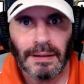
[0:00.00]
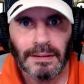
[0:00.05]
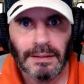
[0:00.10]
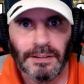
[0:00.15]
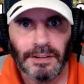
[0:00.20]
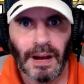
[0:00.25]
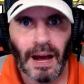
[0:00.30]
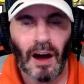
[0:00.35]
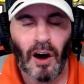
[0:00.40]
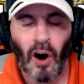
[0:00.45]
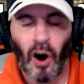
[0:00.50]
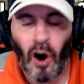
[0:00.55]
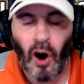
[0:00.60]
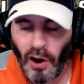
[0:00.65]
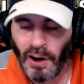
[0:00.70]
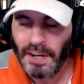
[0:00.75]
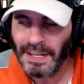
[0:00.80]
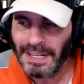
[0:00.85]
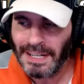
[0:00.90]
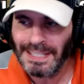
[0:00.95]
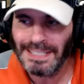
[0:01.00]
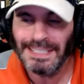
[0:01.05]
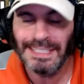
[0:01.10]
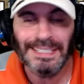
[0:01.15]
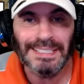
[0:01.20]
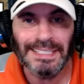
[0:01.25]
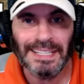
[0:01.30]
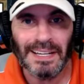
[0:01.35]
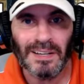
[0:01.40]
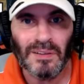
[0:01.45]
You know how hard it is to
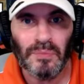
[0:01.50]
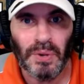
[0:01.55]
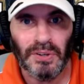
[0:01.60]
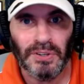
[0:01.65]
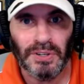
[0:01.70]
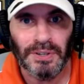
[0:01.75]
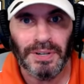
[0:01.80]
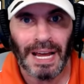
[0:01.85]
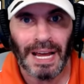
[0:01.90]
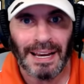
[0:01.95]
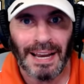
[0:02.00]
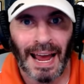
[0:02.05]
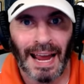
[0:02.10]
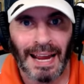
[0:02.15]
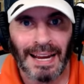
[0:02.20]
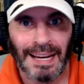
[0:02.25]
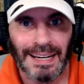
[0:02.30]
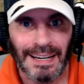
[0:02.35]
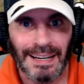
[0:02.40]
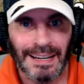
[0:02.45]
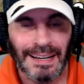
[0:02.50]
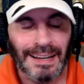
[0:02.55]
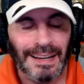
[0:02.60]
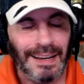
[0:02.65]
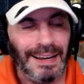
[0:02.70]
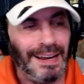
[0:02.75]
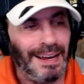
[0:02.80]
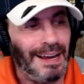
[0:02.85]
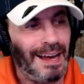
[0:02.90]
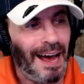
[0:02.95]
see a balloon at night?
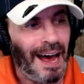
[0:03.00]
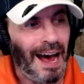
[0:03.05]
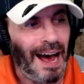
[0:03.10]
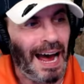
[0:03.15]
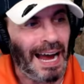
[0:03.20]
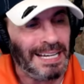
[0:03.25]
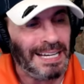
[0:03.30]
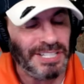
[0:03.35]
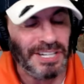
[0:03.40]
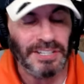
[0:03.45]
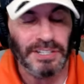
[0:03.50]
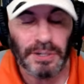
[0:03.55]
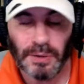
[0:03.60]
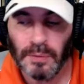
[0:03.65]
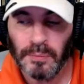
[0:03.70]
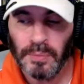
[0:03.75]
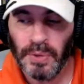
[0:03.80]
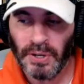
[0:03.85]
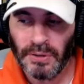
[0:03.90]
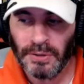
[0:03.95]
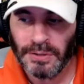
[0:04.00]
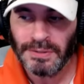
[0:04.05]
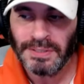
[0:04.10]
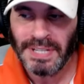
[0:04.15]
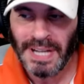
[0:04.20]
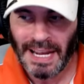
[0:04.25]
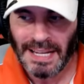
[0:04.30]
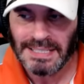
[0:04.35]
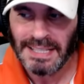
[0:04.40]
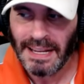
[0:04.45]
I should do a balloon
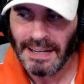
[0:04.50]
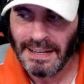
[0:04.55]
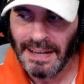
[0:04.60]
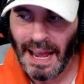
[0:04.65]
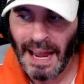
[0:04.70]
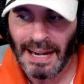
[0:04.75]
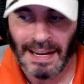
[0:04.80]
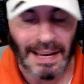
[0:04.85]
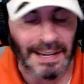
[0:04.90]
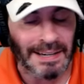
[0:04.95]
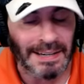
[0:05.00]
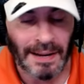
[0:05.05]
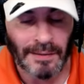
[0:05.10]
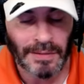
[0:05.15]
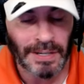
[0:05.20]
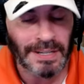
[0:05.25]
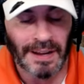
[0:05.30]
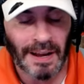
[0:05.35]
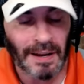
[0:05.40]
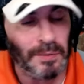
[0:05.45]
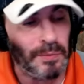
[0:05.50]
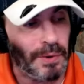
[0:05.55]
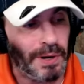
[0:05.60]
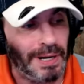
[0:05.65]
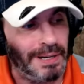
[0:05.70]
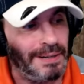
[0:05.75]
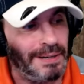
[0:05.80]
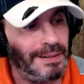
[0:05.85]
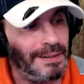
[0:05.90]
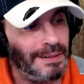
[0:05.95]
test at night. I never done one.